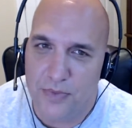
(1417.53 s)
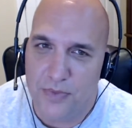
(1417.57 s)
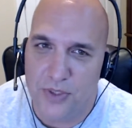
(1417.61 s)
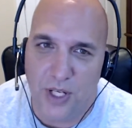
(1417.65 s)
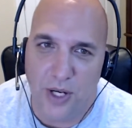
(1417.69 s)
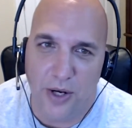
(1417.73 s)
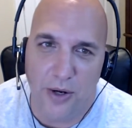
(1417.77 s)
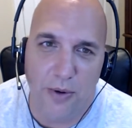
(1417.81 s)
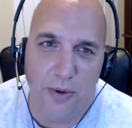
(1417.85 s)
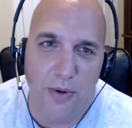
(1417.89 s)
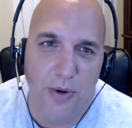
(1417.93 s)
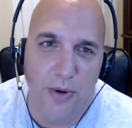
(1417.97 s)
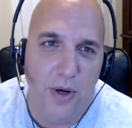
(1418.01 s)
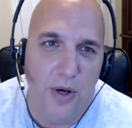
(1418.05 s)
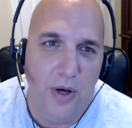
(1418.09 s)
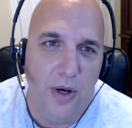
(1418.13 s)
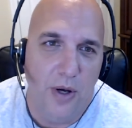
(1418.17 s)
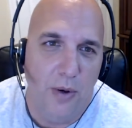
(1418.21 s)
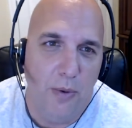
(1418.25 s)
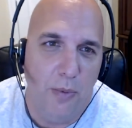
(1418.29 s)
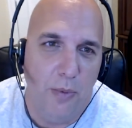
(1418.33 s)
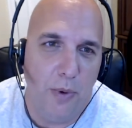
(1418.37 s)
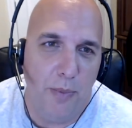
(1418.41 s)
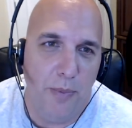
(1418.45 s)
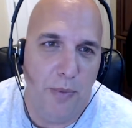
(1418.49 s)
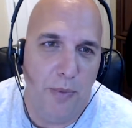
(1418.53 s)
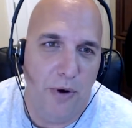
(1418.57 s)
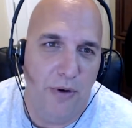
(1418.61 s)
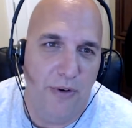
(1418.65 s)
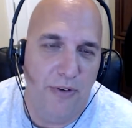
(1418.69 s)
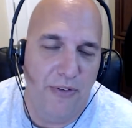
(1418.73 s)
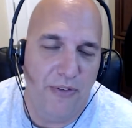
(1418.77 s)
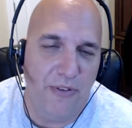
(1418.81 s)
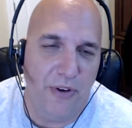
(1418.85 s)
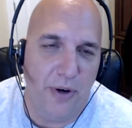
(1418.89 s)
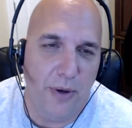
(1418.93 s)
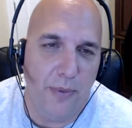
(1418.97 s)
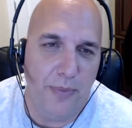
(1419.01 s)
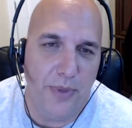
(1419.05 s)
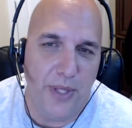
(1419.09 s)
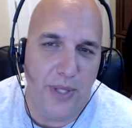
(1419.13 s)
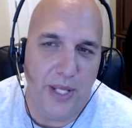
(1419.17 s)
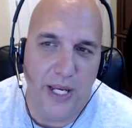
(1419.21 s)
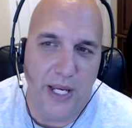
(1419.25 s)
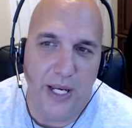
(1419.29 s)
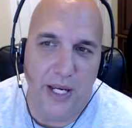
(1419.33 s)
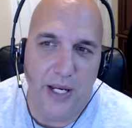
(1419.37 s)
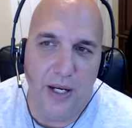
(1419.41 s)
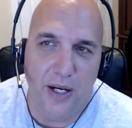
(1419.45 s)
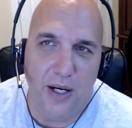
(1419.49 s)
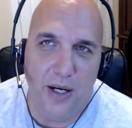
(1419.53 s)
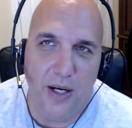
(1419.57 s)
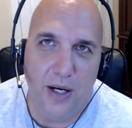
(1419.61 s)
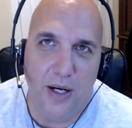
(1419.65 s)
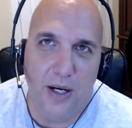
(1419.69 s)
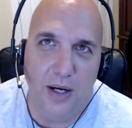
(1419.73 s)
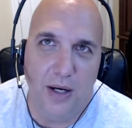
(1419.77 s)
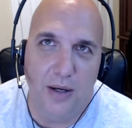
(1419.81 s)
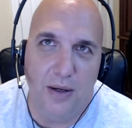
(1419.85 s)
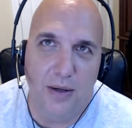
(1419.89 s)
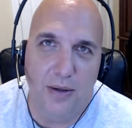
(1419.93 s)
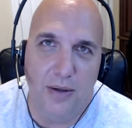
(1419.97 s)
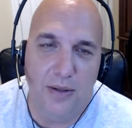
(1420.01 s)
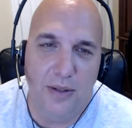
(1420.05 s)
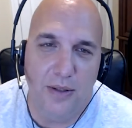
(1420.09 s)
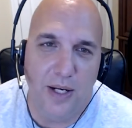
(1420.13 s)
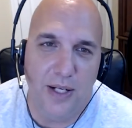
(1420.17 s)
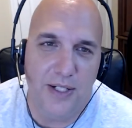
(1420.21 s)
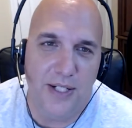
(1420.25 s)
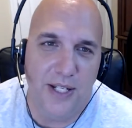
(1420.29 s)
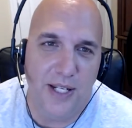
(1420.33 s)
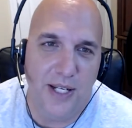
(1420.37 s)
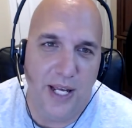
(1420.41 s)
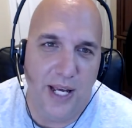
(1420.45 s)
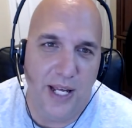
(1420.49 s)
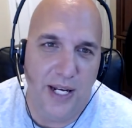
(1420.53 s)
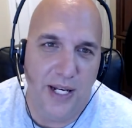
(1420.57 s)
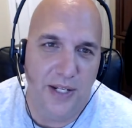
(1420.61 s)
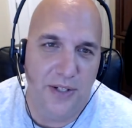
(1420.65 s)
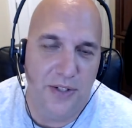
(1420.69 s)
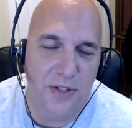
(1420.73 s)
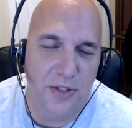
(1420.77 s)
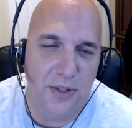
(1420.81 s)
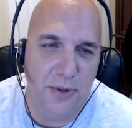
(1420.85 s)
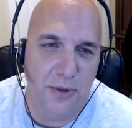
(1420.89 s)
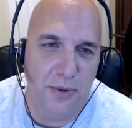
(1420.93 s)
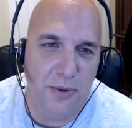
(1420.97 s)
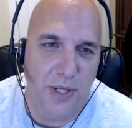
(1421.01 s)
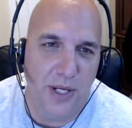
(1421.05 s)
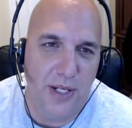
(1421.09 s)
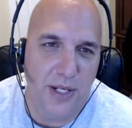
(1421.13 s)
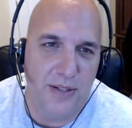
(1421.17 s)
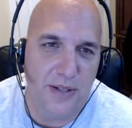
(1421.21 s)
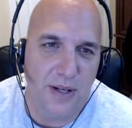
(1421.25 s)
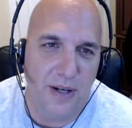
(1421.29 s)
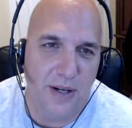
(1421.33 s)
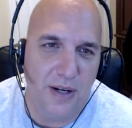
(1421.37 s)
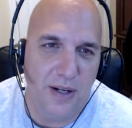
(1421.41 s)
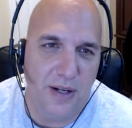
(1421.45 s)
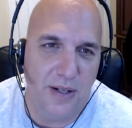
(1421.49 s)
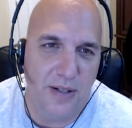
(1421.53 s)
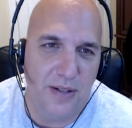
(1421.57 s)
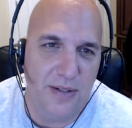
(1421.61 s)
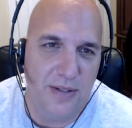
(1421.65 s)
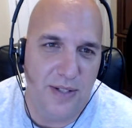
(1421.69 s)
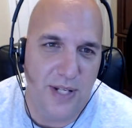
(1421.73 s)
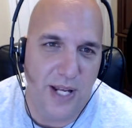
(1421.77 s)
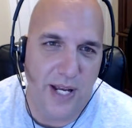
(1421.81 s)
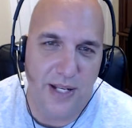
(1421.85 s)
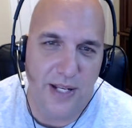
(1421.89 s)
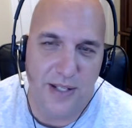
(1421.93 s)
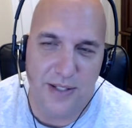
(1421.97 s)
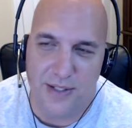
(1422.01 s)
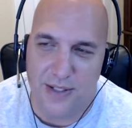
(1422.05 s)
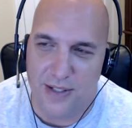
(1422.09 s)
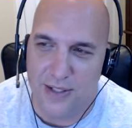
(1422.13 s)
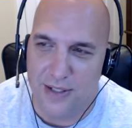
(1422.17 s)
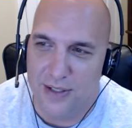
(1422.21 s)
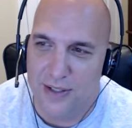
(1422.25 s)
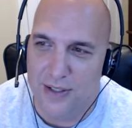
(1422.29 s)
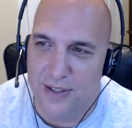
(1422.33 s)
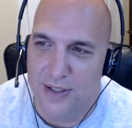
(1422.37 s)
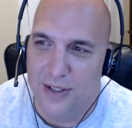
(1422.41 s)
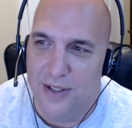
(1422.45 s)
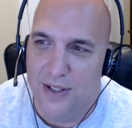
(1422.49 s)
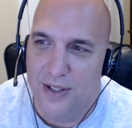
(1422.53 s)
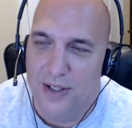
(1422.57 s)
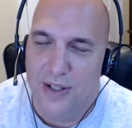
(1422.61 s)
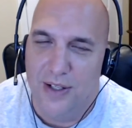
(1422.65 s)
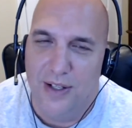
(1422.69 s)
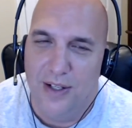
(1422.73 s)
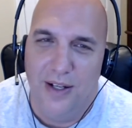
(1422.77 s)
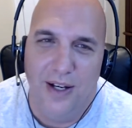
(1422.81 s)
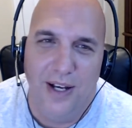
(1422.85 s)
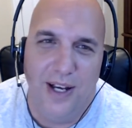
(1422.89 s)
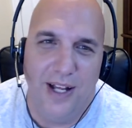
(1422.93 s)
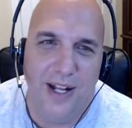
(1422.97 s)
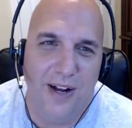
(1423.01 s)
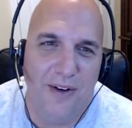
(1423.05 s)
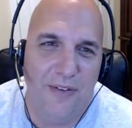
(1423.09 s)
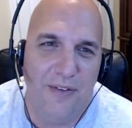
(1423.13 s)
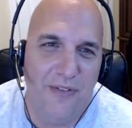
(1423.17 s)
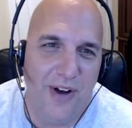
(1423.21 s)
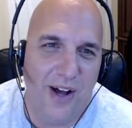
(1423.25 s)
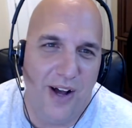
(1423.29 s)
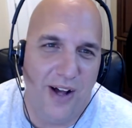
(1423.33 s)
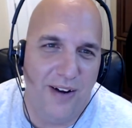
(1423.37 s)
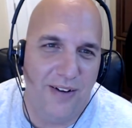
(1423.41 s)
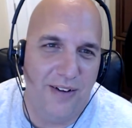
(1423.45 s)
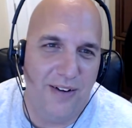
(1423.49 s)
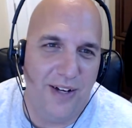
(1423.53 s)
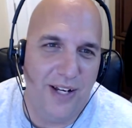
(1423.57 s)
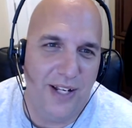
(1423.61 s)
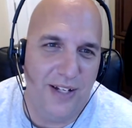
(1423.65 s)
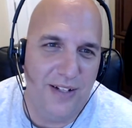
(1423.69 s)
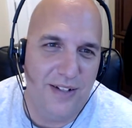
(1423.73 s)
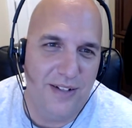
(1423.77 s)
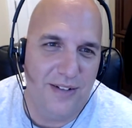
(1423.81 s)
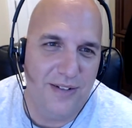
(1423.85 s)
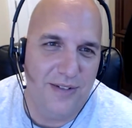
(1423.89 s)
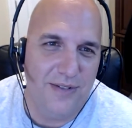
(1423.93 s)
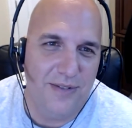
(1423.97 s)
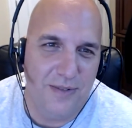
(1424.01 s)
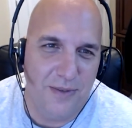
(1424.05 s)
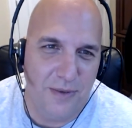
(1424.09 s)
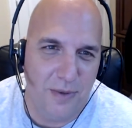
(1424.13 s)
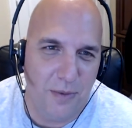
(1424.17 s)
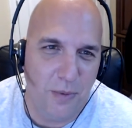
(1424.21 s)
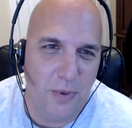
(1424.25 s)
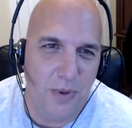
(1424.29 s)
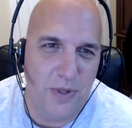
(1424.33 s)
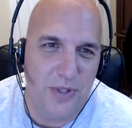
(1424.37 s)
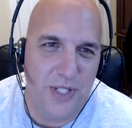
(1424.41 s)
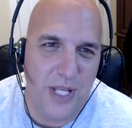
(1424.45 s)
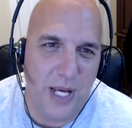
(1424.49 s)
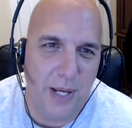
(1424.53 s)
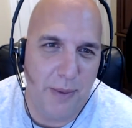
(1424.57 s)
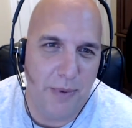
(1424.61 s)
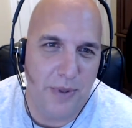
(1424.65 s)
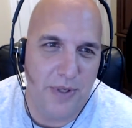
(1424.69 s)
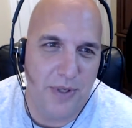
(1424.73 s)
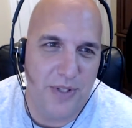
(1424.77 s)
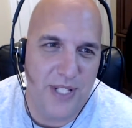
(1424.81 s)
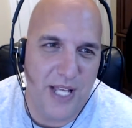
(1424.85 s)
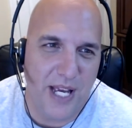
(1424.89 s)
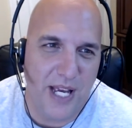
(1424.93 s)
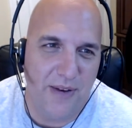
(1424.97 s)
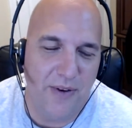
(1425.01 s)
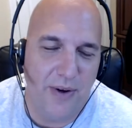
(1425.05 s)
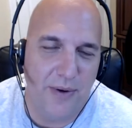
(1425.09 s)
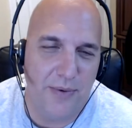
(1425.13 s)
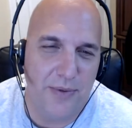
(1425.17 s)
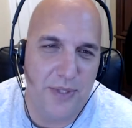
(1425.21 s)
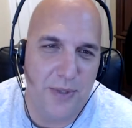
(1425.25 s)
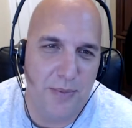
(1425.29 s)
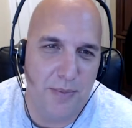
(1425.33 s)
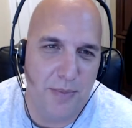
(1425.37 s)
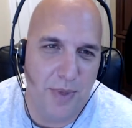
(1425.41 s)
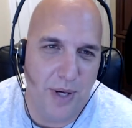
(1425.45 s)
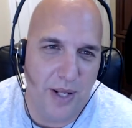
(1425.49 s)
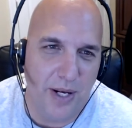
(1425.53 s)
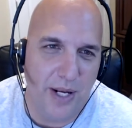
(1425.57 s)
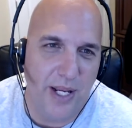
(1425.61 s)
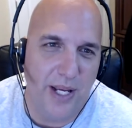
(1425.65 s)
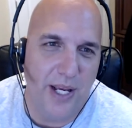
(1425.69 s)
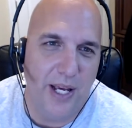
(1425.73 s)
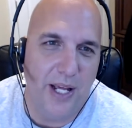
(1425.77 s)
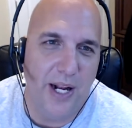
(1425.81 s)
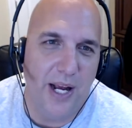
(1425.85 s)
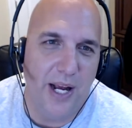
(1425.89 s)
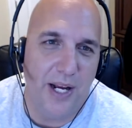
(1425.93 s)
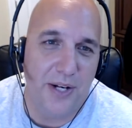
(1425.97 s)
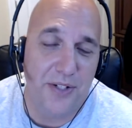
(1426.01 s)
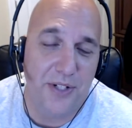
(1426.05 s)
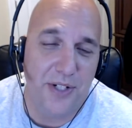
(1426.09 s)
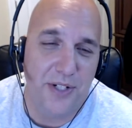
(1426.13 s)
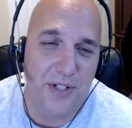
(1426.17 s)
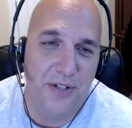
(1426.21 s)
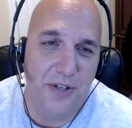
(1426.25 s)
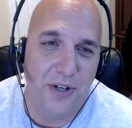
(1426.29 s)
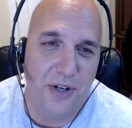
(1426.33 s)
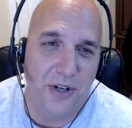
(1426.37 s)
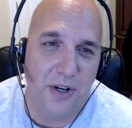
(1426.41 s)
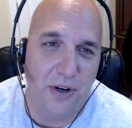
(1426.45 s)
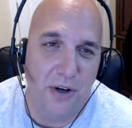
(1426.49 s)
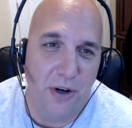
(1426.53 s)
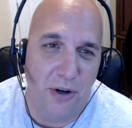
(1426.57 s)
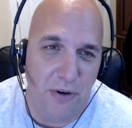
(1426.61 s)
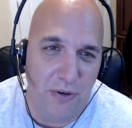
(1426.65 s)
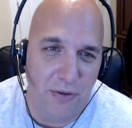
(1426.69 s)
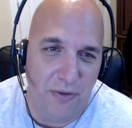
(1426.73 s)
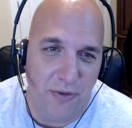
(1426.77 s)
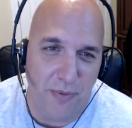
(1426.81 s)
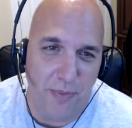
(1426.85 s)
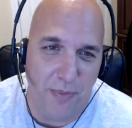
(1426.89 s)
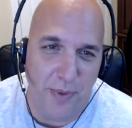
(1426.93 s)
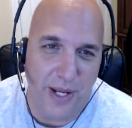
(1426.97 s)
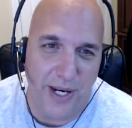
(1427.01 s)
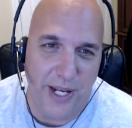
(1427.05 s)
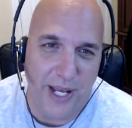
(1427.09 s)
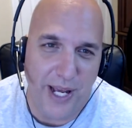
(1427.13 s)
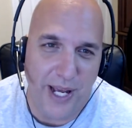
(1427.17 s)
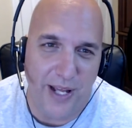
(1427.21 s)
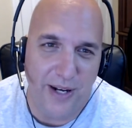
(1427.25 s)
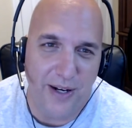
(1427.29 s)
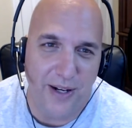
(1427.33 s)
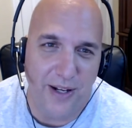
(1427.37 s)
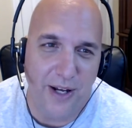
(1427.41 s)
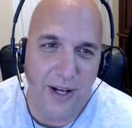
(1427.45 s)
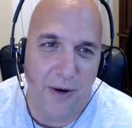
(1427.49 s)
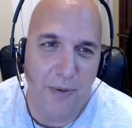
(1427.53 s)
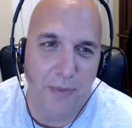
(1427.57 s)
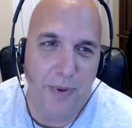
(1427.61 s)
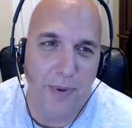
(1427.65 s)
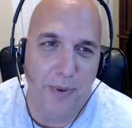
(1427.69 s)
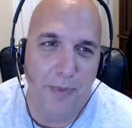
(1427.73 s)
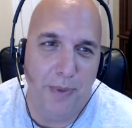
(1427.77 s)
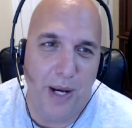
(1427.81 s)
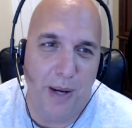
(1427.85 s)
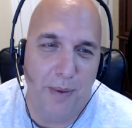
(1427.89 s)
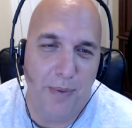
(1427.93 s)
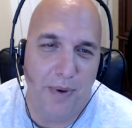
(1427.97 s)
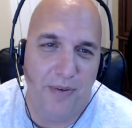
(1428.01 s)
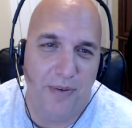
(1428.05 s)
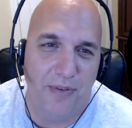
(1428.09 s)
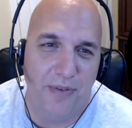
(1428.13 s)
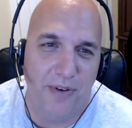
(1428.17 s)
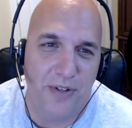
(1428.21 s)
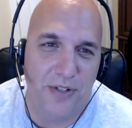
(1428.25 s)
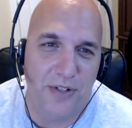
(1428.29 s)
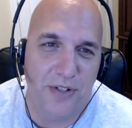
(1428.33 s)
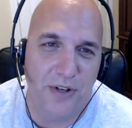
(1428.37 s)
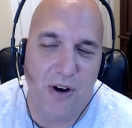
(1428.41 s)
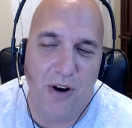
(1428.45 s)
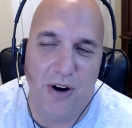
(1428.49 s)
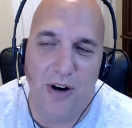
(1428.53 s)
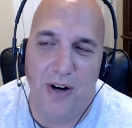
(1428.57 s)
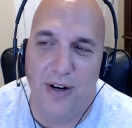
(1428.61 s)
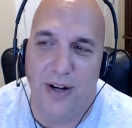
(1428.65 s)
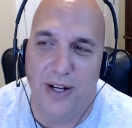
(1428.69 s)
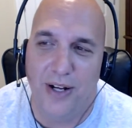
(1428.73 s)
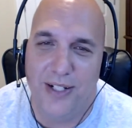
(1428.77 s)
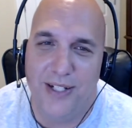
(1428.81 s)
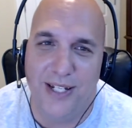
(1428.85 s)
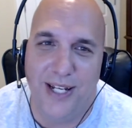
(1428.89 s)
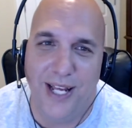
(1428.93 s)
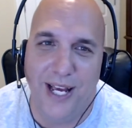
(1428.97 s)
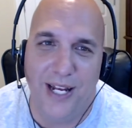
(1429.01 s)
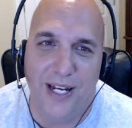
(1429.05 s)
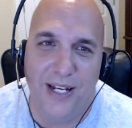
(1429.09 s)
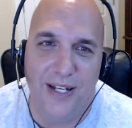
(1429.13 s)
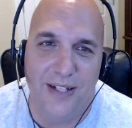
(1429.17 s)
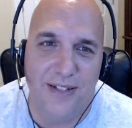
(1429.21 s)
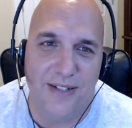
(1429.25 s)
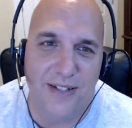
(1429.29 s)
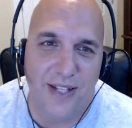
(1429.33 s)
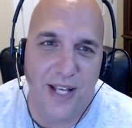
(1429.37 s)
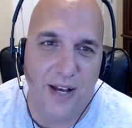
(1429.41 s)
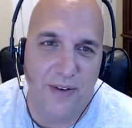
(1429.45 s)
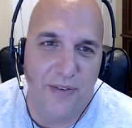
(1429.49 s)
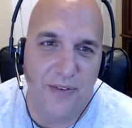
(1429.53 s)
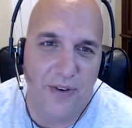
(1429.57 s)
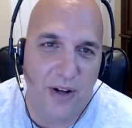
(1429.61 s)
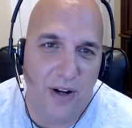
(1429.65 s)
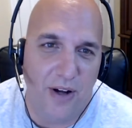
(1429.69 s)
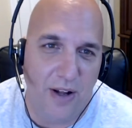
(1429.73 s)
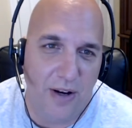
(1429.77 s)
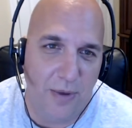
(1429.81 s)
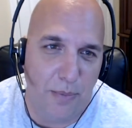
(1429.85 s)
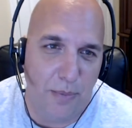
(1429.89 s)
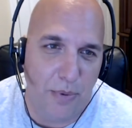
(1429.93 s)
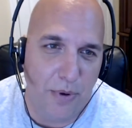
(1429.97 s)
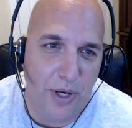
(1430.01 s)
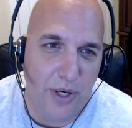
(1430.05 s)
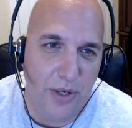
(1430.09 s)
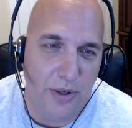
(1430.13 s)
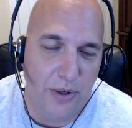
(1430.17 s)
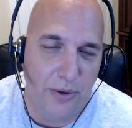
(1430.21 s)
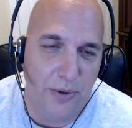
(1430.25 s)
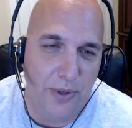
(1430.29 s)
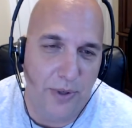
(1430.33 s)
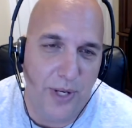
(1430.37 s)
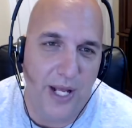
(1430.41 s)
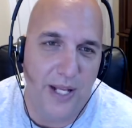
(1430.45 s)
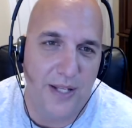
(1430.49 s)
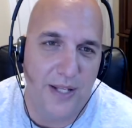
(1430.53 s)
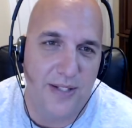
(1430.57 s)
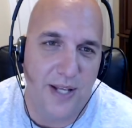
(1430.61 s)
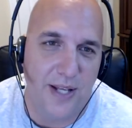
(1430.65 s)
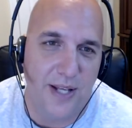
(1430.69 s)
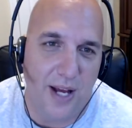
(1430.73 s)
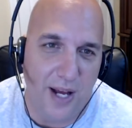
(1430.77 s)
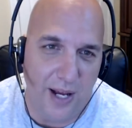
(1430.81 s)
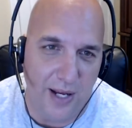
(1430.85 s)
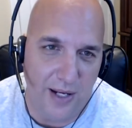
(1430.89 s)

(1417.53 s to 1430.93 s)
so, we moved from the uh, 1982 Nissan Stanza, and I finally was able to save up some money and actually took a loan from my dad to help me buy my first car, a 1987 Honda Prelude SI.